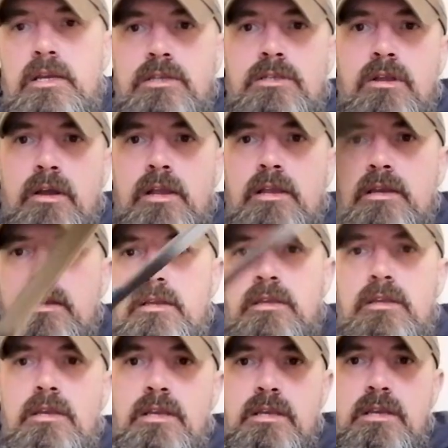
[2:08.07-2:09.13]
it's
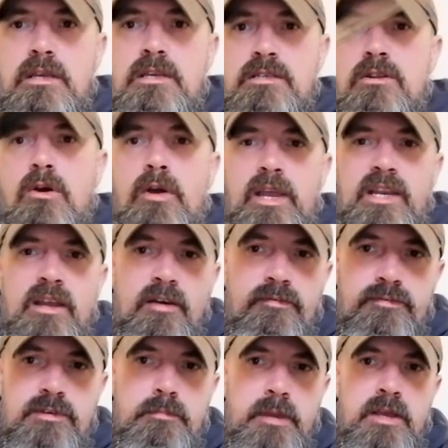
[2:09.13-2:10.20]
light
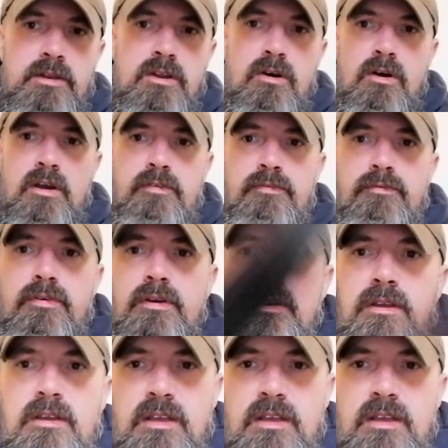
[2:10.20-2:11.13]
enough to be a knife,